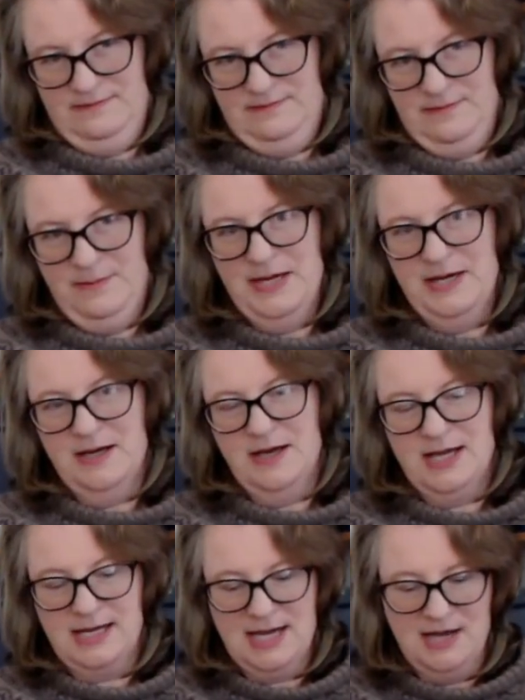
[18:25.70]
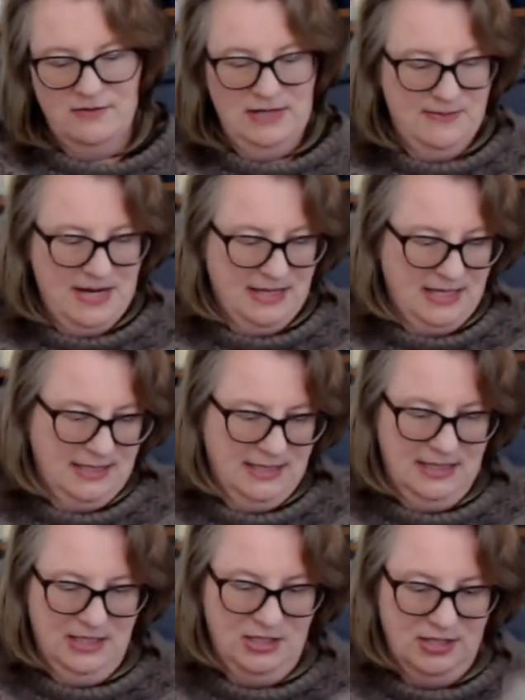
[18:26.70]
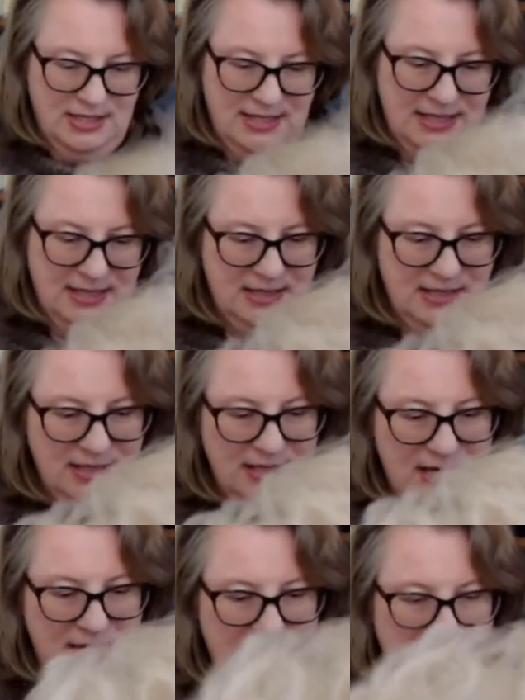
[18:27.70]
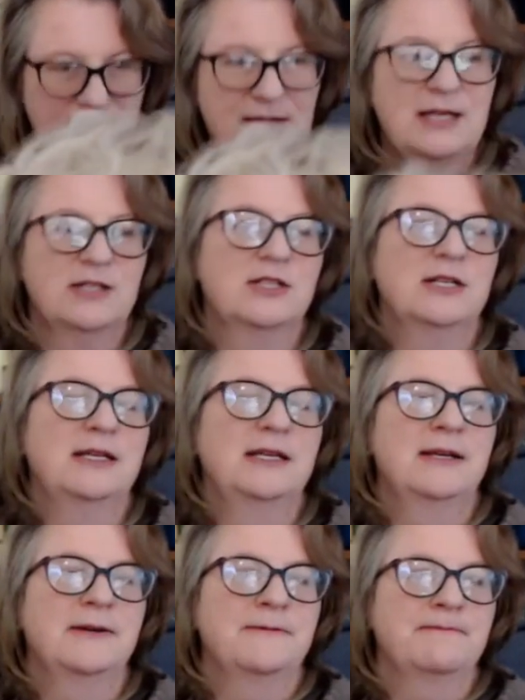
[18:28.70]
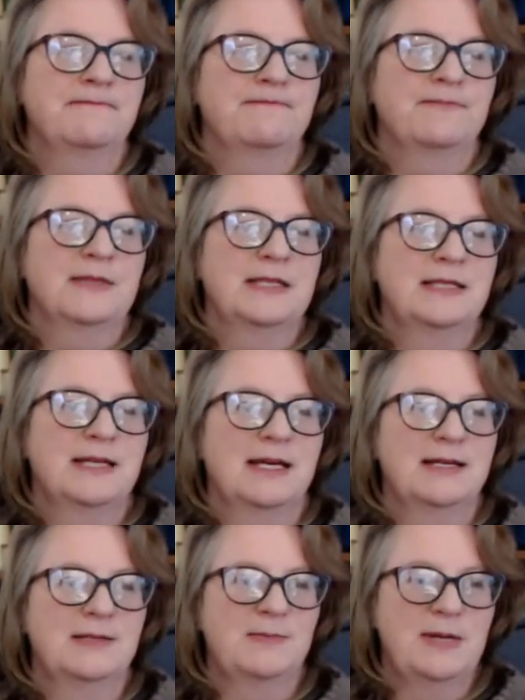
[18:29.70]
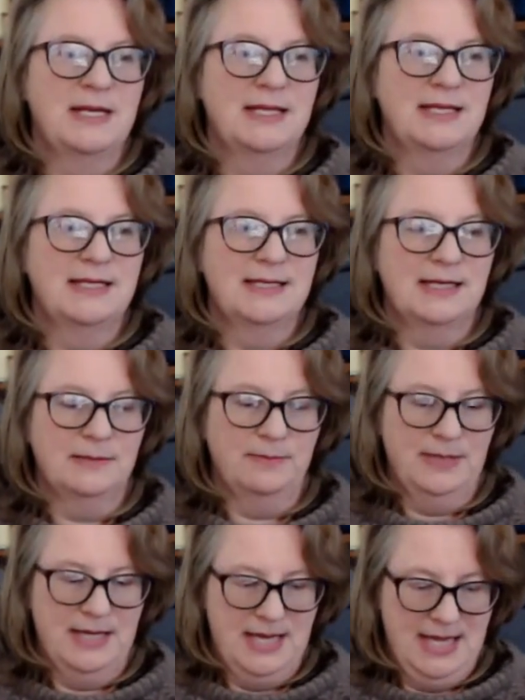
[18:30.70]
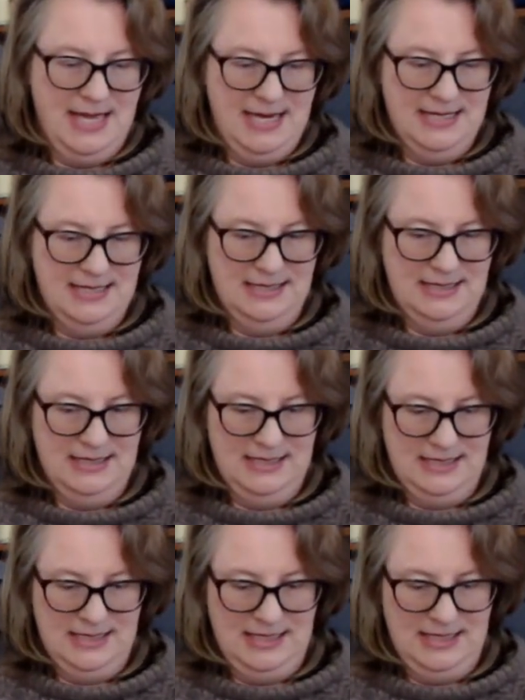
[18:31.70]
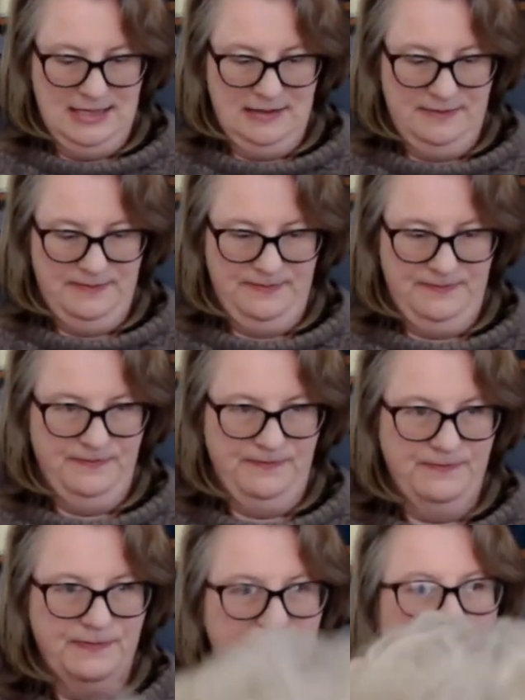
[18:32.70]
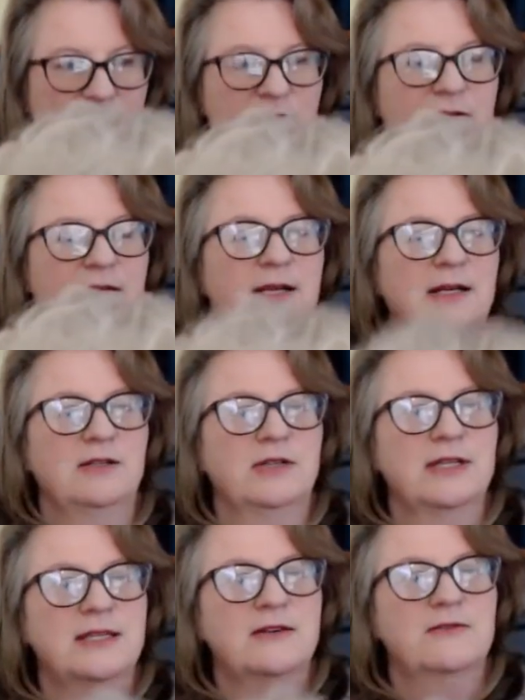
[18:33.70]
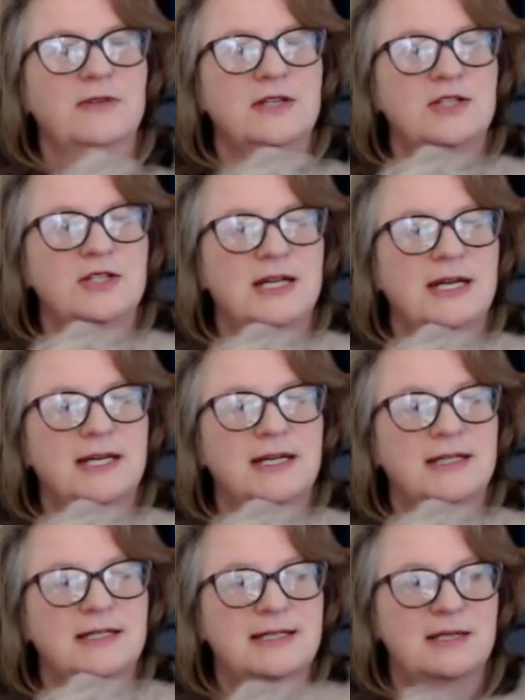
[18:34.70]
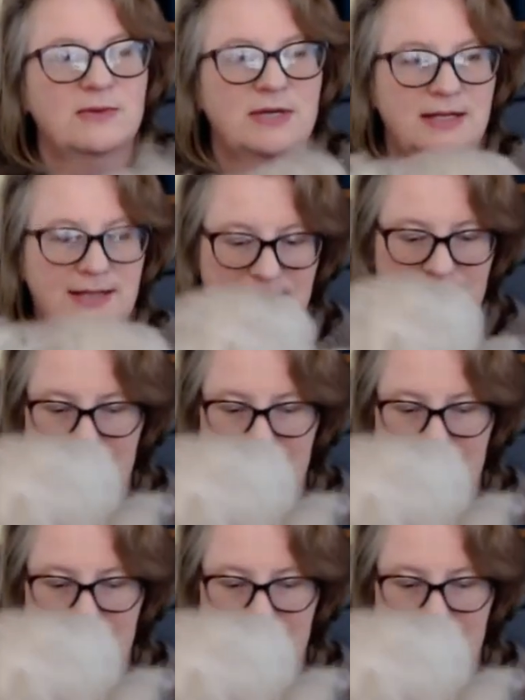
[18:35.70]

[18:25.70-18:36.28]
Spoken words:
But I can't really make that decision, I think, until I have actually started spinning this up and look at the finished yarn and see what I think.